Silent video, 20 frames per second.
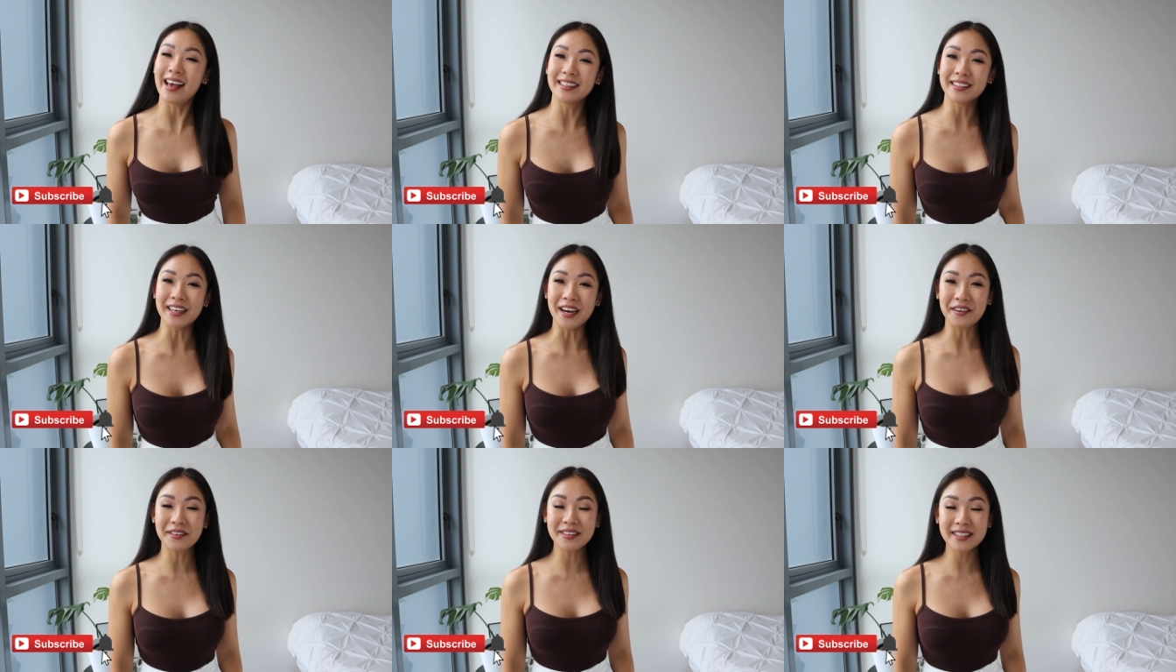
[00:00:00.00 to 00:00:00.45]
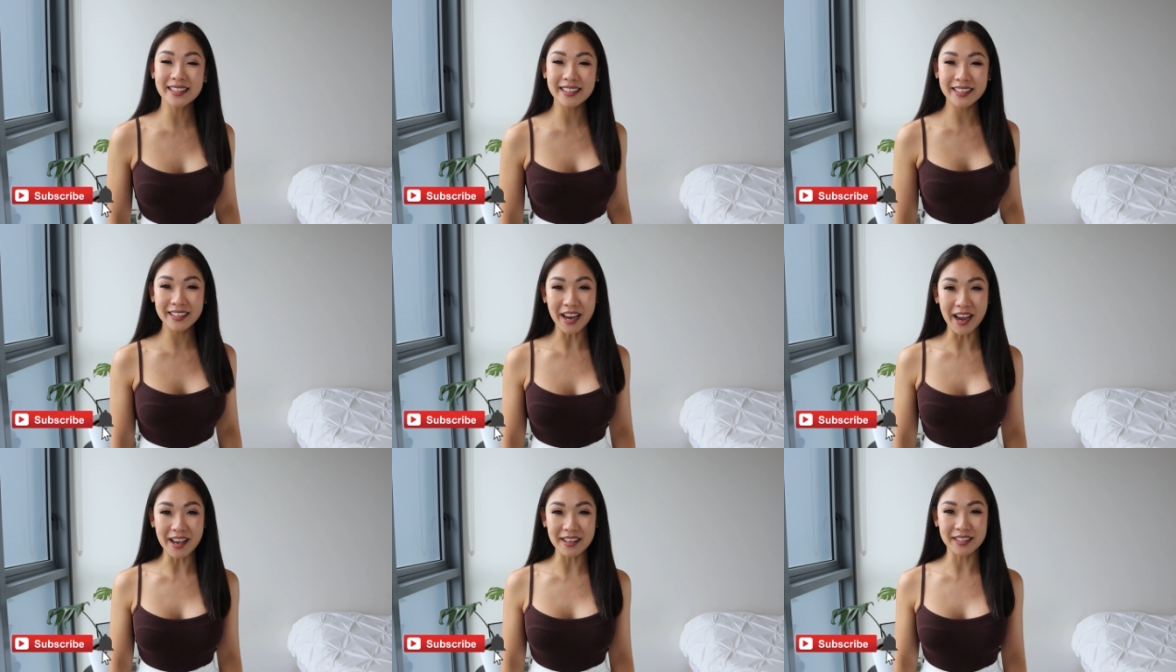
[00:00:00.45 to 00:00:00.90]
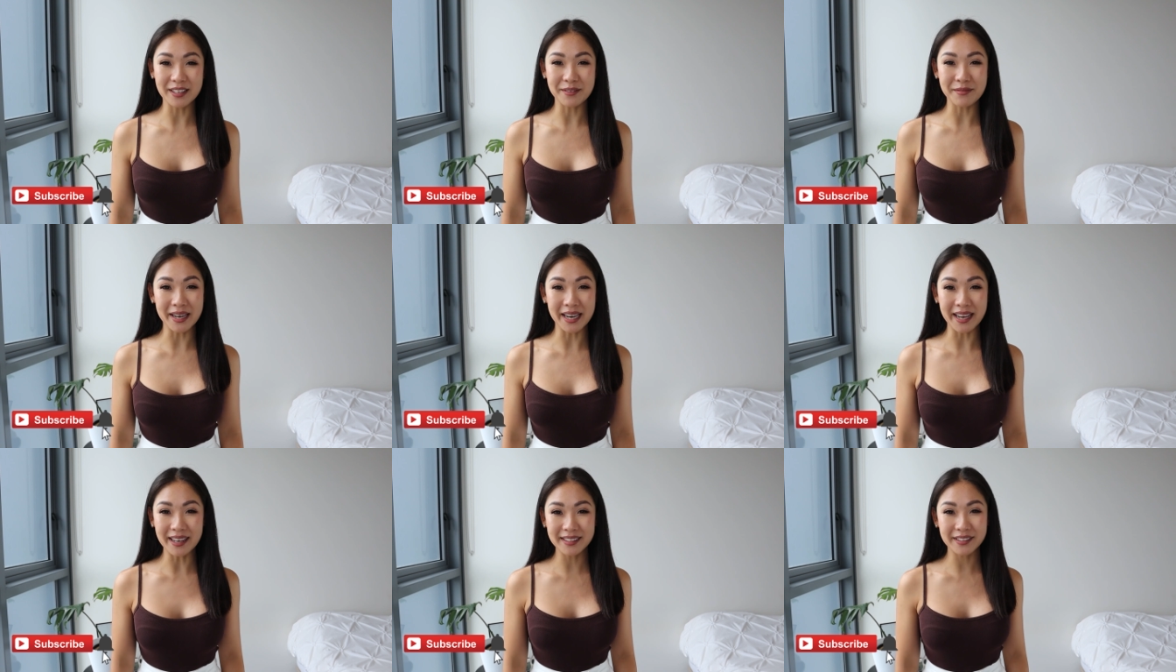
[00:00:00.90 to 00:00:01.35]
And I will see you guys
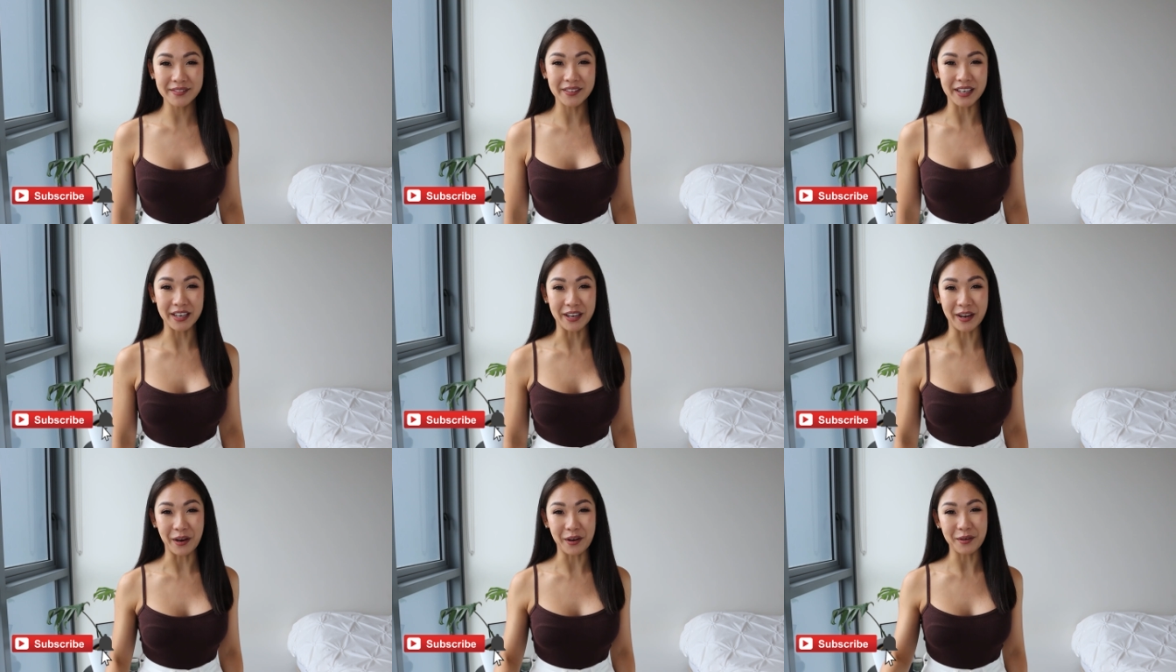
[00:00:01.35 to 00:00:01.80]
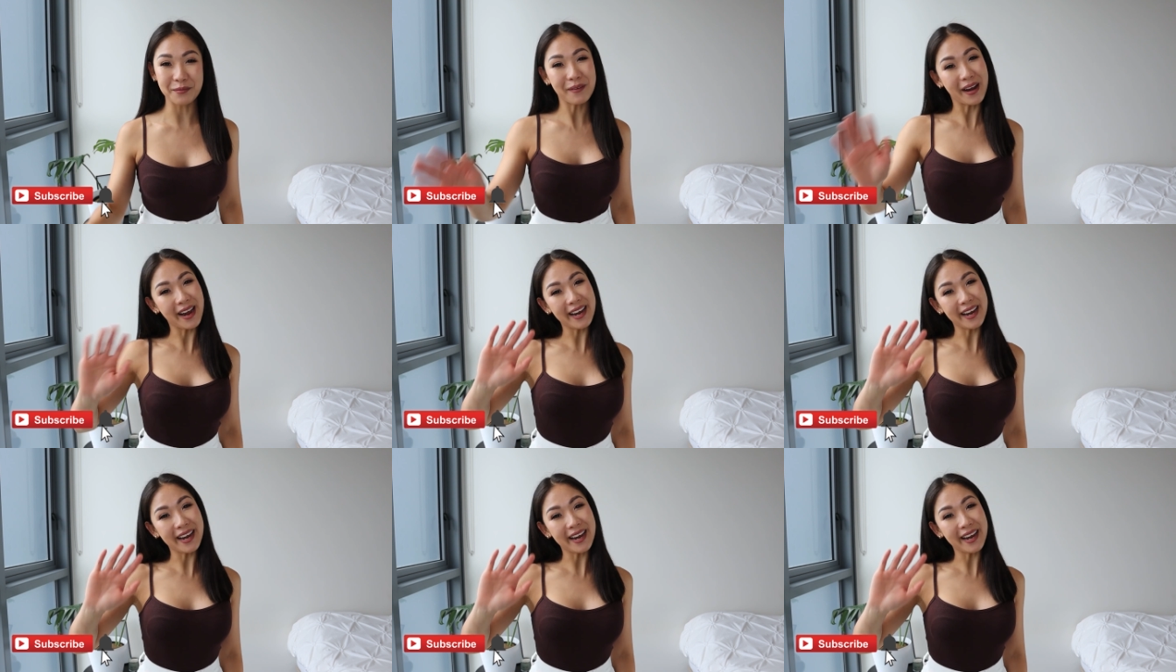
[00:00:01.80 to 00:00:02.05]
in my next video.